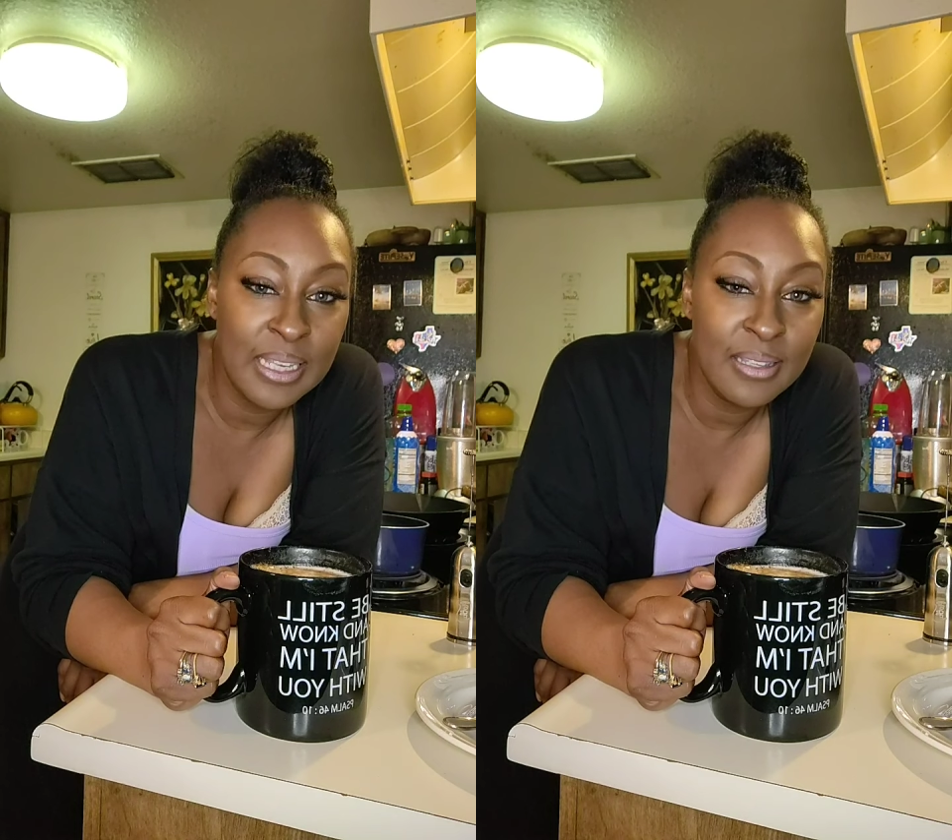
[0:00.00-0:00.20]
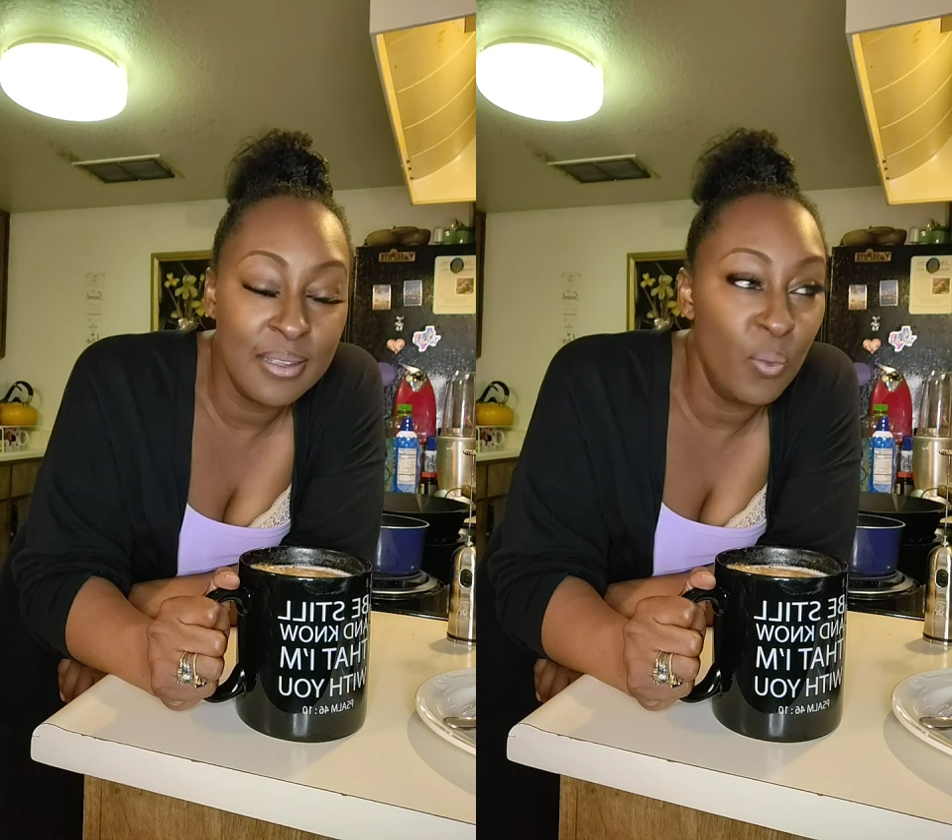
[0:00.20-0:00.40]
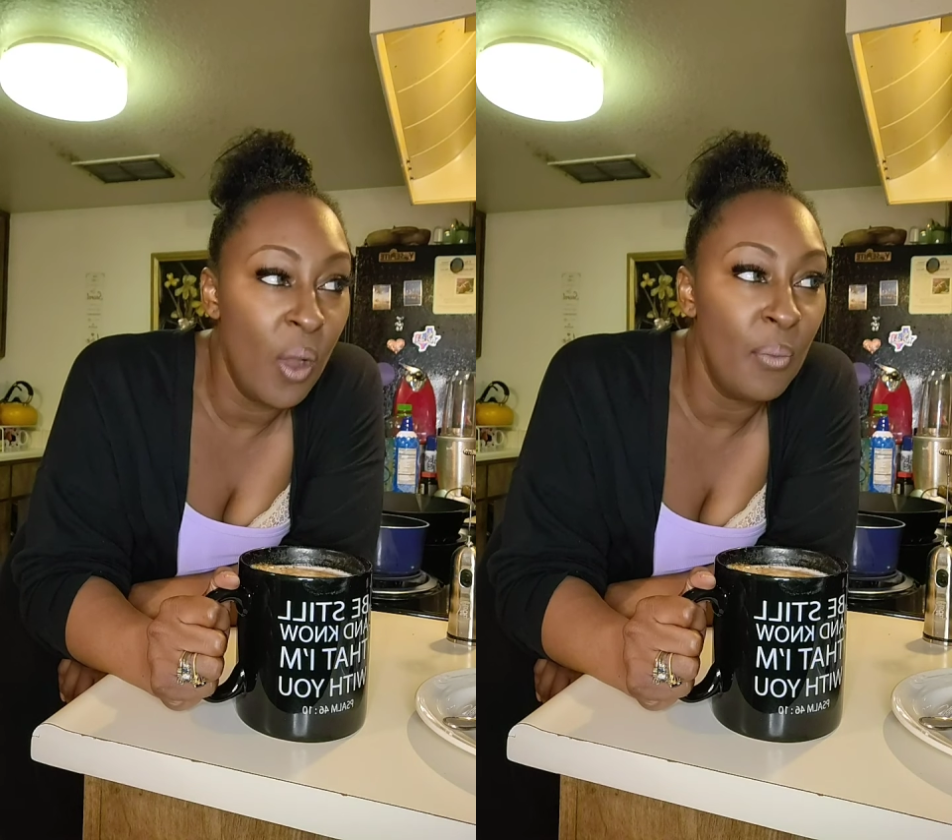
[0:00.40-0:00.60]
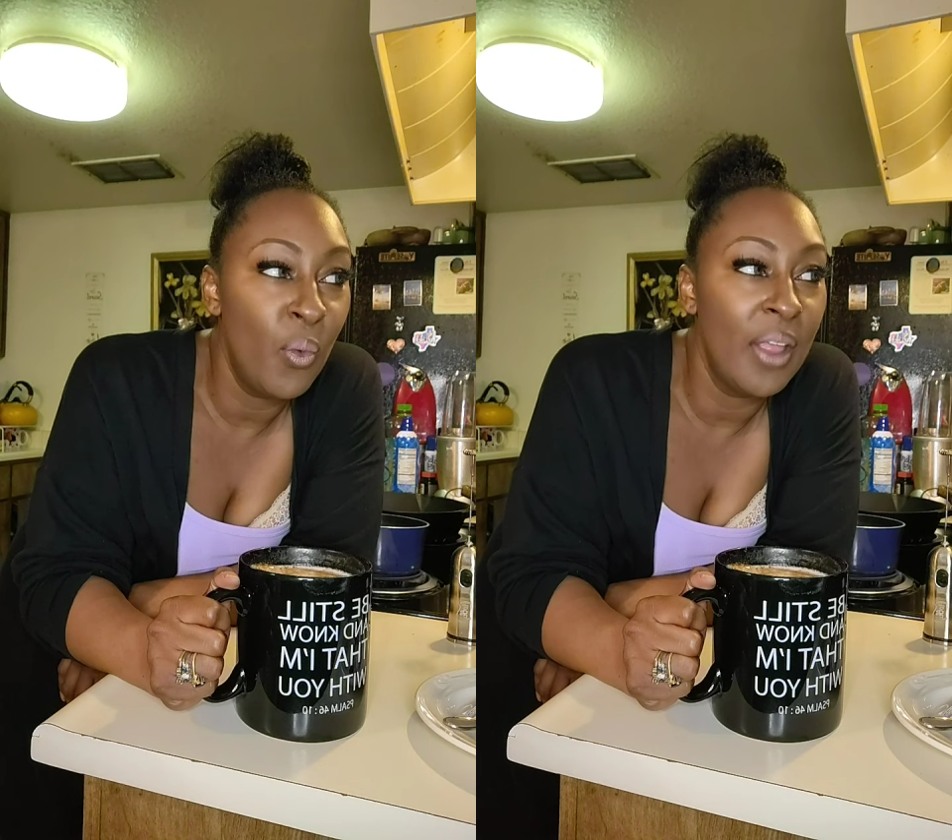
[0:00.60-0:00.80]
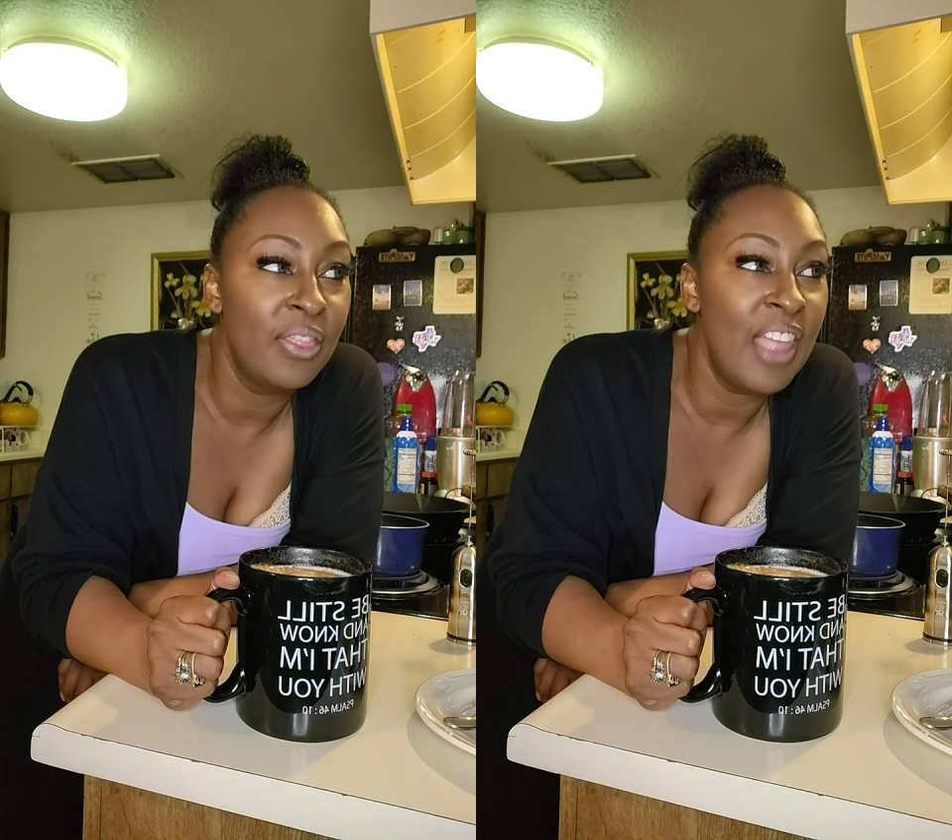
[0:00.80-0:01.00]
what,
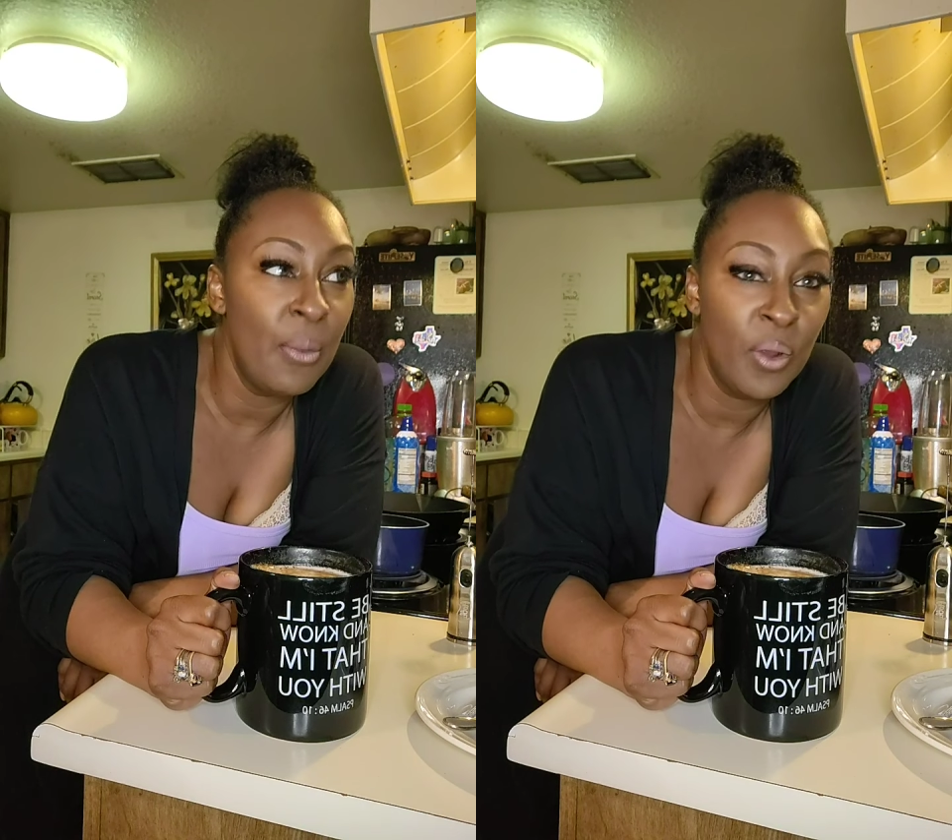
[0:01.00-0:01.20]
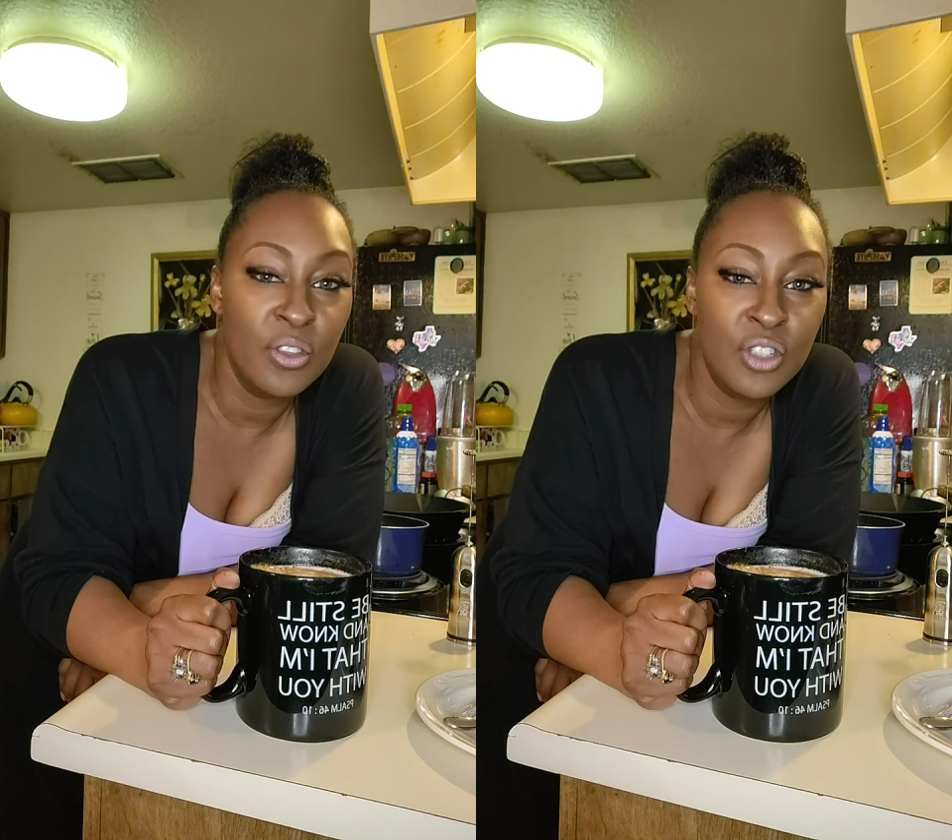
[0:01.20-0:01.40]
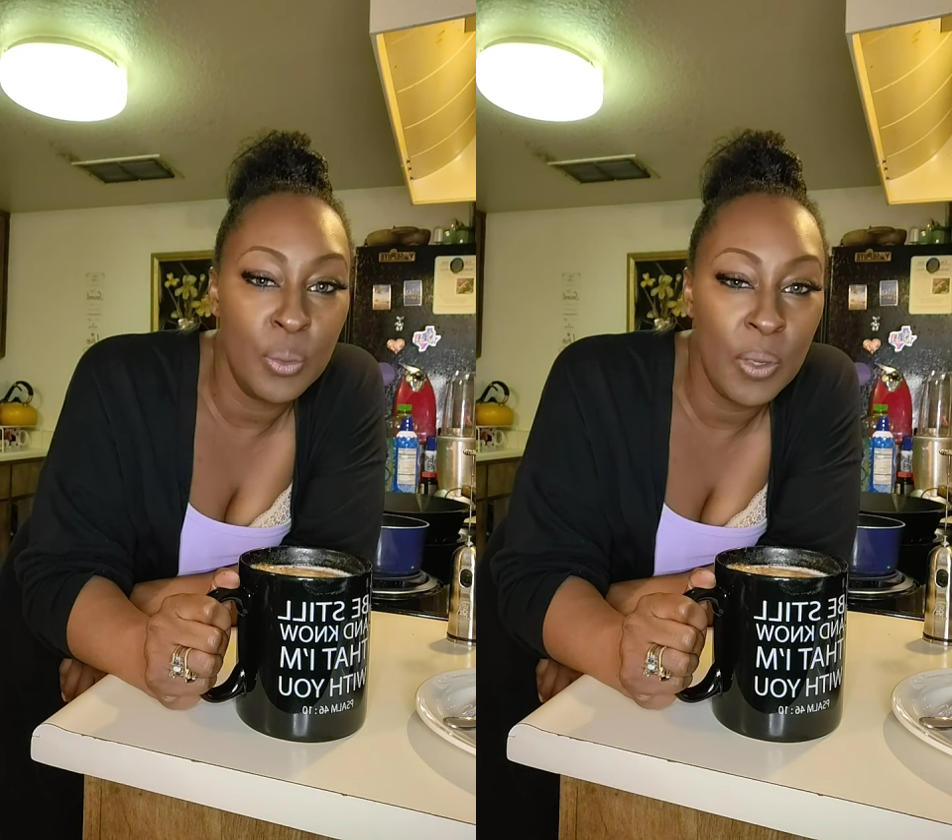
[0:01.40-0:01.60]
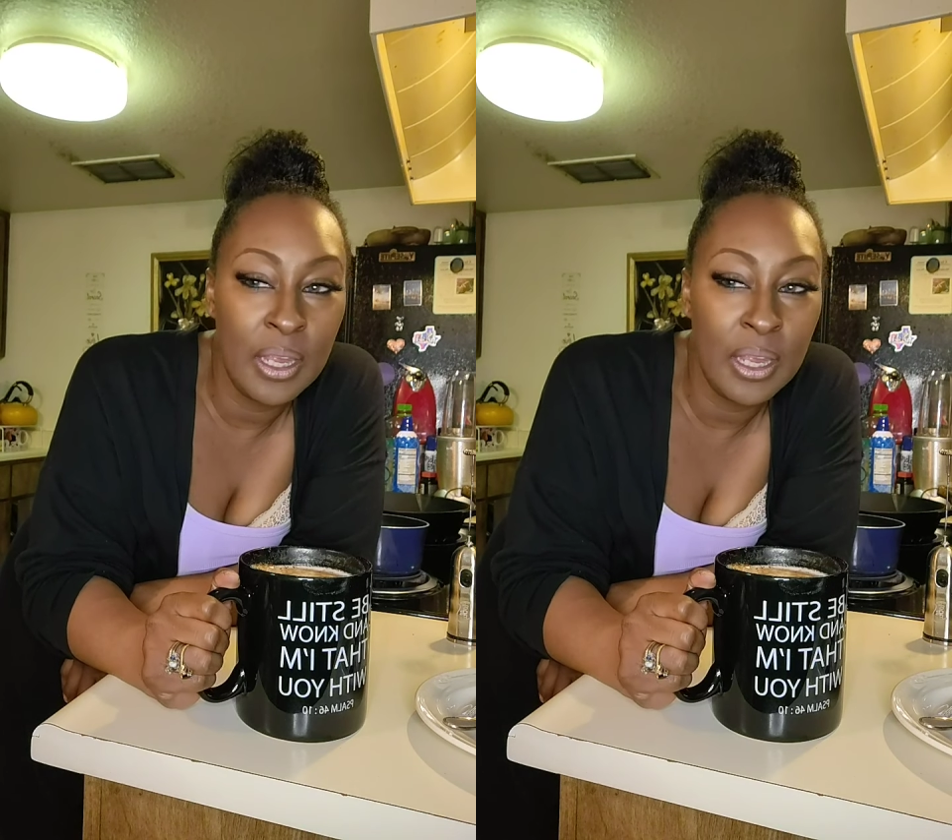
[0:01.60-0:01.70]
what they were doing